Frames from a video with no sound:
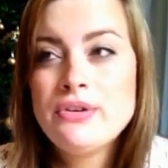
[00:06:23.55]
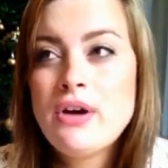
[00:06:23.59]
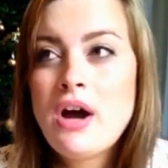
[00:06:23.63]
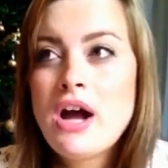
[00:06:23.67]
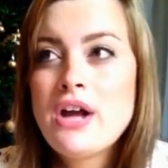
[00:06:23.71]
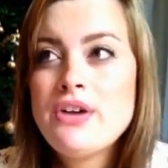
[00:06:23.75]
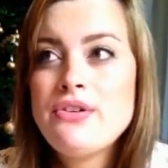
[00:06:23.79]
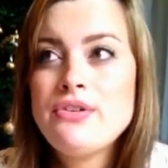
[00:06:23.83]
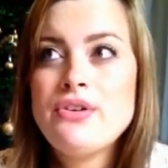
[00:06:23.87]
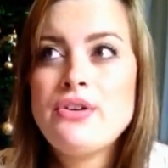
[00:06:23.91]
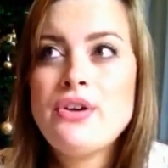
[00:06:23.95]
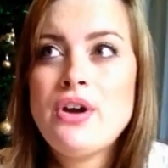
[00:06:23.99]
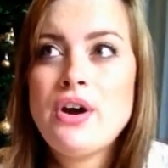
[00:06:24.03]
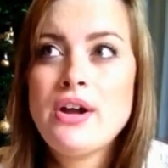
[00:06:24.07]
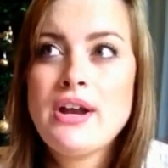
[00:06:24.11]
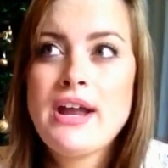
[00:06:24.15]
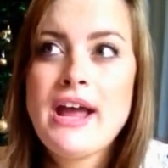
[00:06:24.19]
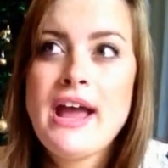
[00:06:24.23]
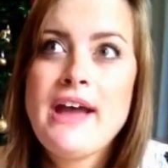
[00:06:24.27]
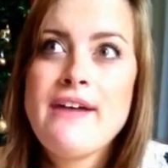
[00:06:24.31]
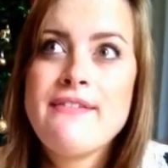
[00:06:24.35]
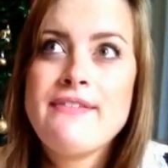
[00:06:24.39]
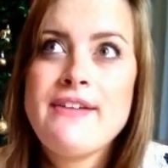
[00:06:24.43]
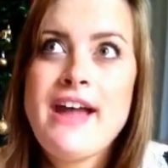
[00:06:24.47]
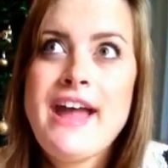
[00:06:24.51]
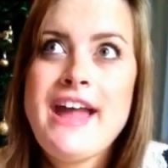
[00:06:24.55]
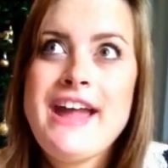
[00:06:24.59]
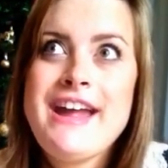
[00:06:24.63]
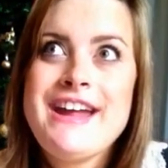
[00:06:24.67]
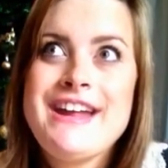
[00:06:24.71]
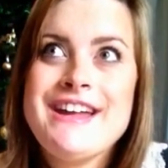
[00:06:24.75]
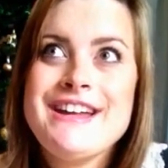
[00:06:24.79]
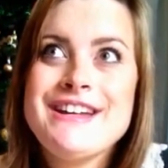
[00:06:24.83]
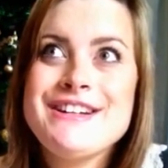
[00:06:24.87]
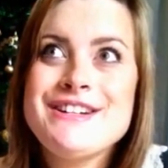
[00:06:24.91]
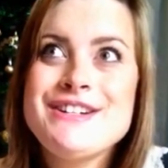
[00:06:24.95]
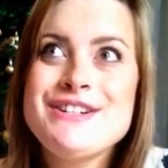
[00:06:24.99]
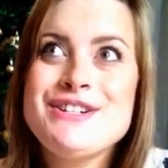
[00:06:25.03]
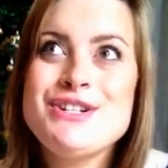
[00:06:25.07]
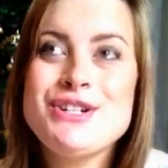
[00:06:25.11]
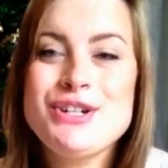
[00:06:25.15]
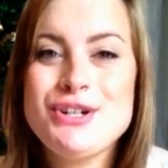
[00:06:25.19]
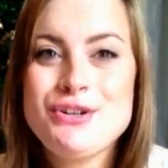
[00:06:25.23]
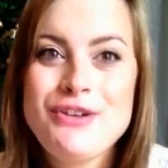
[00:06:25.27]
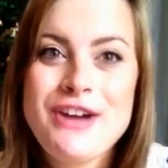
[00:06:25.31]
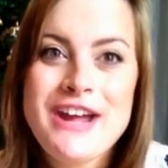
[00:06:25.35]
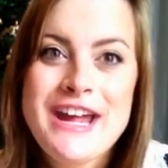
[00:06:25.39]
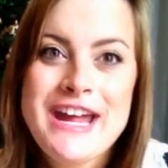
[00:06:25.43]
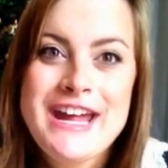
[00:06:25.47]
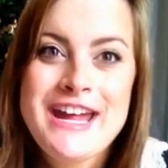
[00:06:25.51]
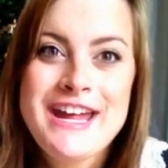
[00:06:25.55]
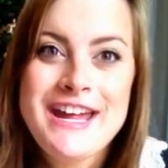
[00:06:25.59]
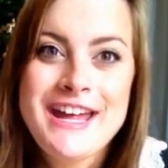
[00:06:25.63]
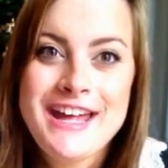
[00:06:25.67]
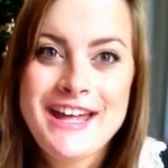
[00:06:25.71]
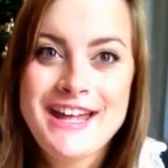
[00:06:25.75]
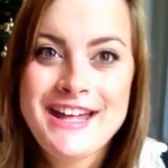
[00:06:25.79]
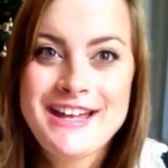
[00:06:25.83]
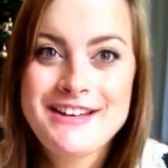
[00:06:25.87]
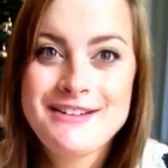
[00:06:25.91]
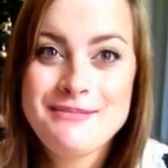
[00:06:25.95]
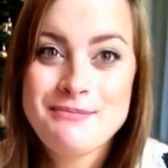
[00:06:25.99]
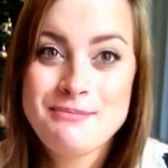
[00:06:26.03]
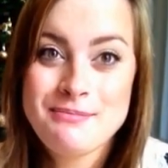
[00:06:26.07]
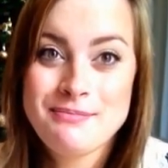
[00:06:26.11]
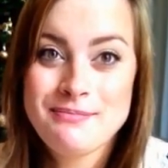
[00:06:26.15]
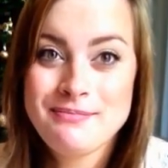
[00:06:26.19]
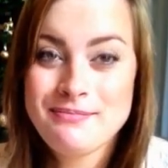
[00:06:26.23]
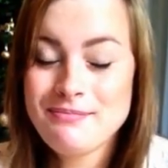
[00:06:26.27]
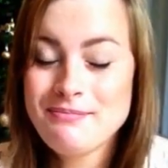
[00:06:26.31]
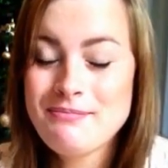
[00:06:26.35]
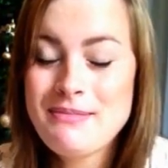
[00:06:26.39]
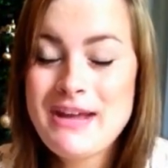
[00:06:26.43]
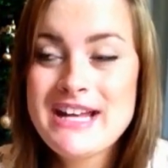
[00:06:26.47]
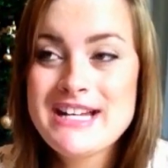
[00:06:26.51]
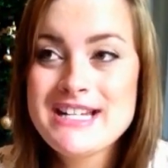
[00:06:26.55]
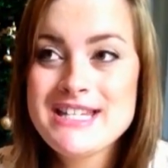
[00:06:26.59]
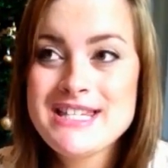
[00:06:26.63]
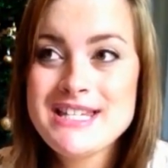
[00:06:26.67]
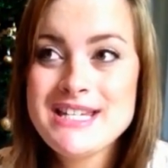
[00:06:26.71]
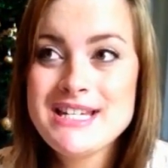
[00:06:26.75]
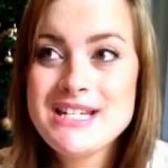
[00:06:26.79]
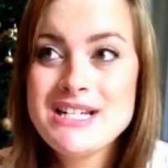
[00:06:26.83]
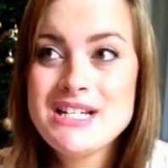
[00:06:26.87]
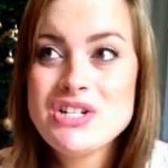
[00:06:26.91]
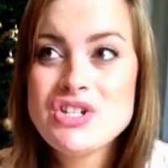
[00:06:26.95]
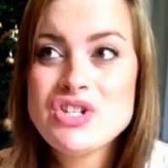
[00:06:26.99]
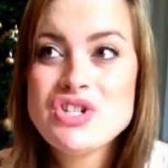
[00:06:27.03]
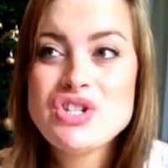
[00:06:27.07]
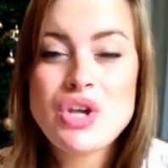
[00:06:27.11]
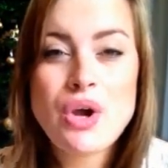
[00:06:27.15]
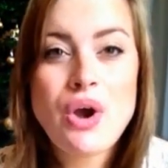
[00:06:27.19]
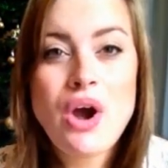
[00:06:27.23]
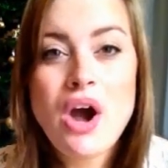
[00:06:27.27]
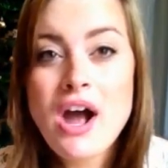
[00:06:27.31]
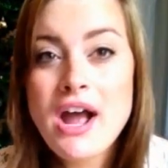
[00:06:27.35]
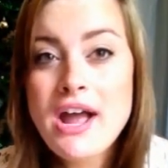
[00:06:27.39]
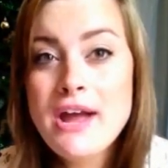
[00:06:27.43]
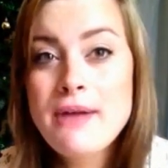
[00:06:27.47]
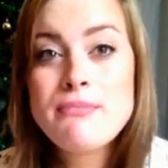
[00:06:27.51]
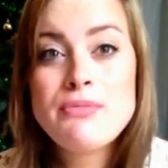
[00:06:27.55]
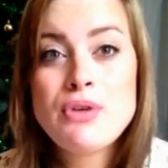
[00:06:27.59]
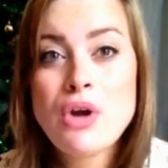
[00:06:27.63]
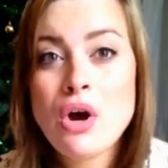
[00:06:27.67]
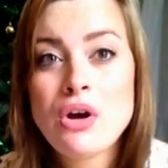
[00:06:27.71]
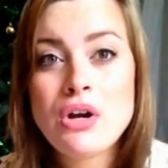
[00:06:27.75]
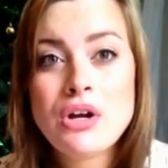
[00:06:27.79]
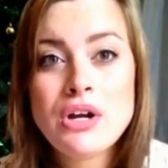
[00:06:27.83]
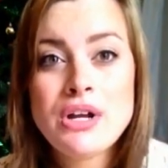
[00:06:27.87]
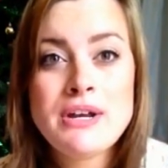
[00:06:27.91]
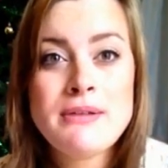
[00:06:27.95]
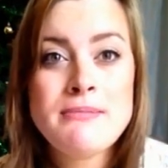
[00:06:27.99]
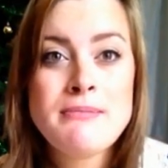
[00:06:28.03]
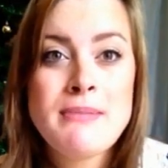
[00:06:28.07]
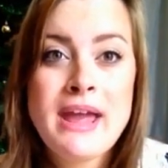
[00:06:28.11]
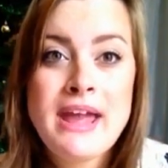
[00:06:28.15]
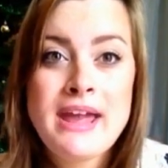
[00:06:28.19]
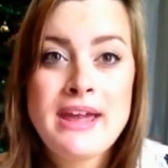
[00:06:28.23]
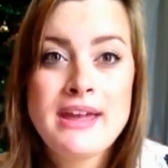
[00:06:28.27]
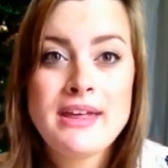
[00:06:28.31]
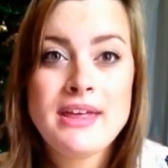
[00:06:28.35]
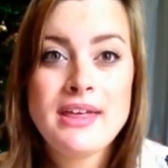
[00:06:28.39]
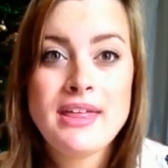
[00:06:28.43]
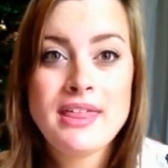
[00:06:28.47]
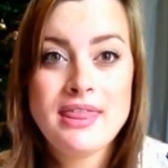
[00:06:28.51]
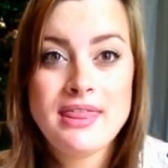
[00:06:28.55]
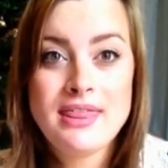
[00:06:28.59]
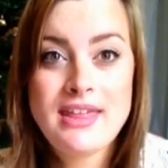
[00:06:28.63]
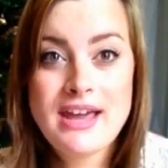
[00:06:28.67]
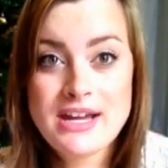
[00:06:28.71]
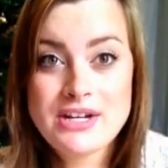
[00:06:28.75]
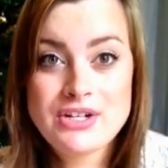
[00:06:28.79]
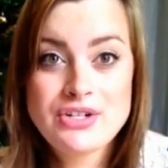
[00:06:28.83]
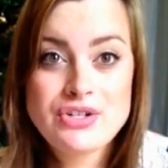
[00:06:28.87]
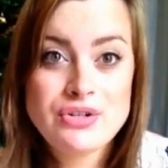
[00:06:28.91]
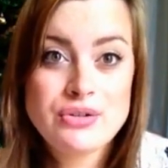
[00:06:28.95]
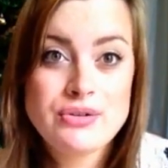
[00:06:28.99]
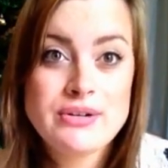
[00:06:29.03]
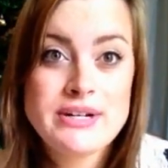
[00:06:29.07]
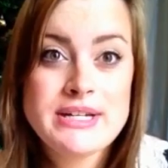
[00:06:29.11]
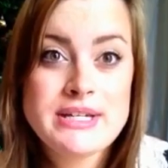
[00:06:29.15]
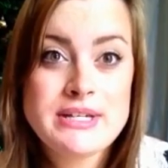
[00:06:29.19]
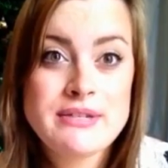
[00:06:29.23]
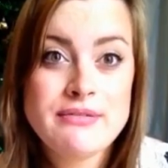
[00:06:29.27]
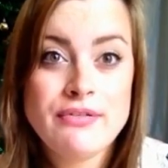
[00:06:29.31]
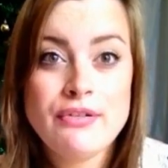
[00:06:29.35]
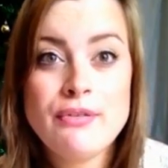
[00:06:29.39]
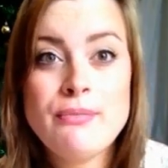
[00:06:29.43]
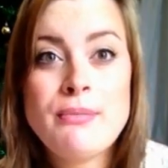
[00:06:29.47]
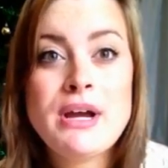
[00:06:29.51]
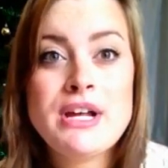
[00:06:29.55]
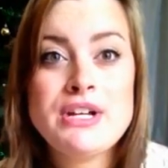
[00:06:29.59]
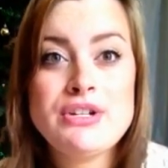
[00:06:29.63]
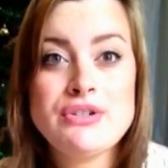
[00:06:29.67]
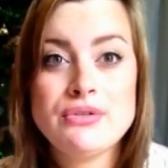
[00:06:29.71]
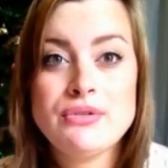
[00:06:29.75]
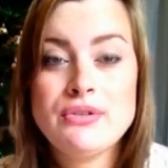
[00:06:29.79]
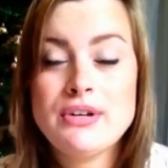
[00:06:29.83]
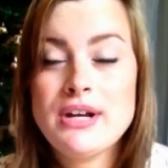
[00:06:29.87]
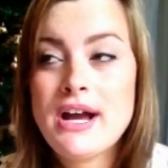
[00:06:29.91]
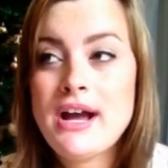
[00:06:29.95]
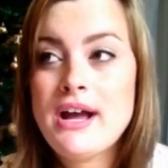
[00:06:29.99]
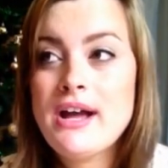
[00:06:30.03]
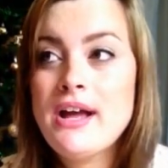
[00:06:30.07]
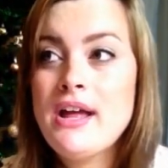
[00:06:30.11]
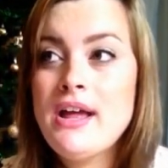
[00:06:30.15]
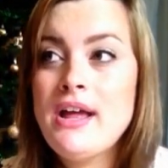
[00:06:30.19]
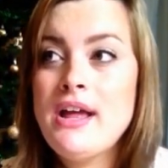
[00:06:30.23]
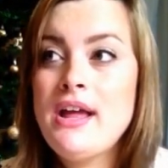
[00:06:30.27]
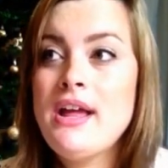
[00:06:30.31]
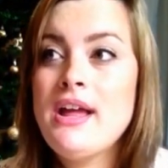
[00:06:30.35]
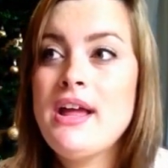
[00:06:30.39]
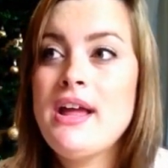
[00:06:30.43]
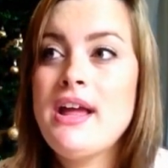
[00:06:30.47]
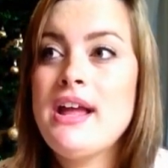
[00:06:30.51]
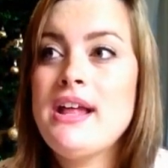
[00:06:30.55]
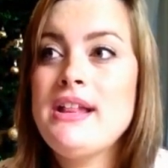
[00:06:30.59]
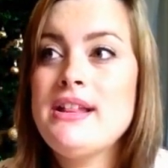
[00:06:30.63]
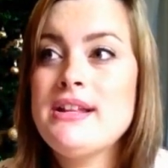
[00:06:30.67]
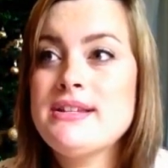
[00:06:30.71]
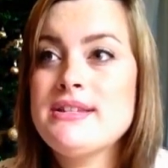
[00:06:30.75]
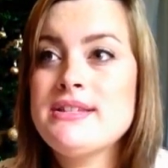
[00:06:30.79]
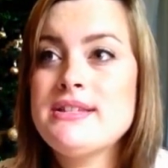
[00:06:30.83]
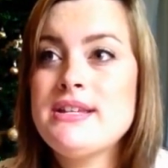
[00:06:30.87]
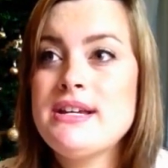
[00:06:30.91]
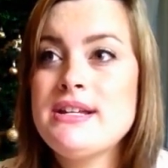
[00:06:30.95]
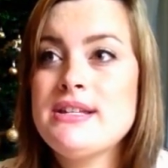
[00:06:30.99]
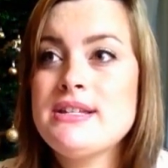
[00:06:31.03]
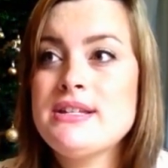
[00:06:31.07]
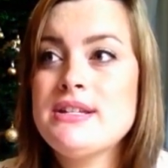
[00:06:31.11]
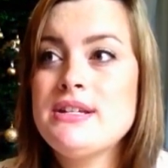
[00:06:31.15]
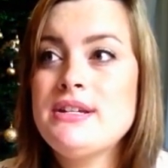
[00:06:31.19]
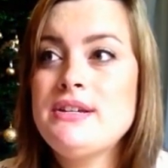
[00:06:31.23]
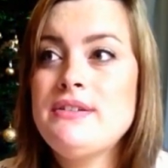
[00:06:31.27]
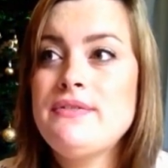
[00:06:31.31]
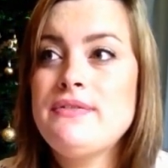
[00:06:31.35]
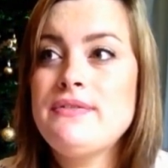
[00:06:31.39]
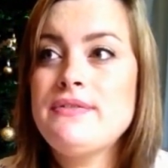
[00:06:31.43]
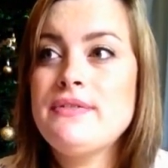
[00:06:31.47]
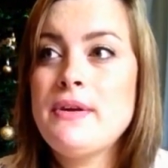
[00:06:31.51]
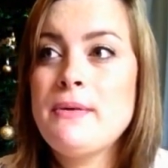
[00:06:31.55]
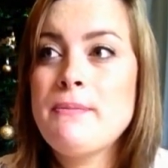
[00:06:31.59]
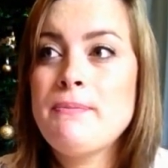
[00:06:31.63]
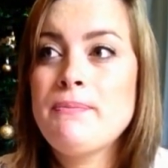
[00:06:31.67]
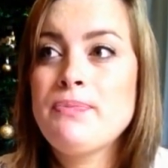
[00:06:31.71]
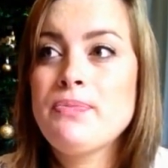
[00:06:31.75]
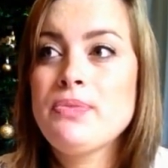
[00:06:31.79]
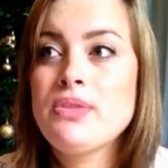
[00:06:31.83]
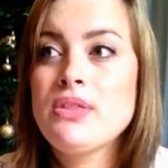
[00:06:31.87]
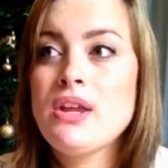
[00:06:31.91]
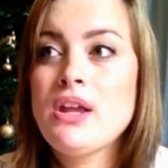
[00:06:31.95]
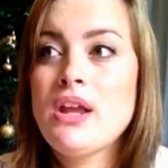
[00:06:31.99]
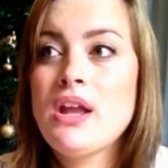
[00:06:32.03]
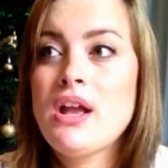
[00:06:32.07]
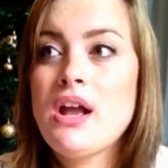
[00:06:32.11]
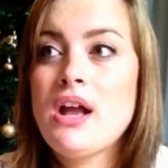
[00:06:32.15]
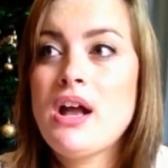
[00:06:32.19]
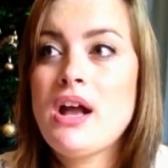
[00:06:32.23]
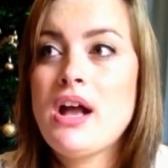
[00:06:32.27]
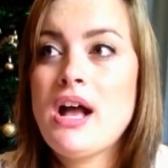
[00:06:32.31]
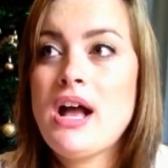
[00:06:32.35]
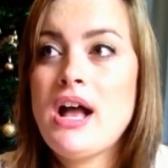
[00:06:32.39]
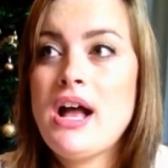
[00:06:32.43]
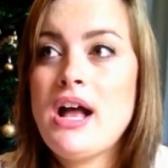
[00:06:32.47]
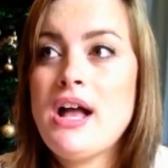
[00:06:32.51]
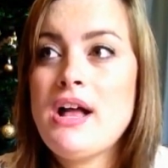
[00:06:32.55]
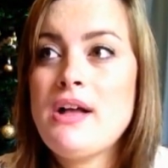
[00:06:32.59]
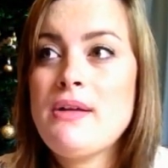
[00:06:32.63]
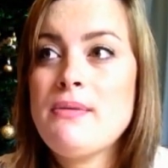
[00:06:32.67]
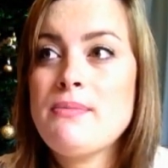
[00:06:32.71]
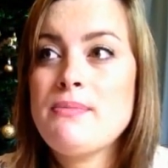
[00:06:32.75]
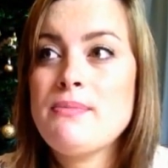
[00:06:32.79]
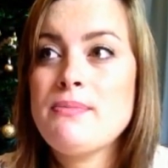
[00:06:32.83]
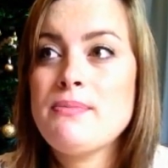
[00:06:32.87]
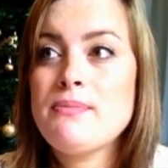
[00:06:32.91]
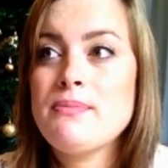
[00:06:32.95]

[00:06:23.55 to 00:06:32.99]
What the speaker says: I do not have a degree in medicine, so I am not going to make that choice for my daughter, in the sense of I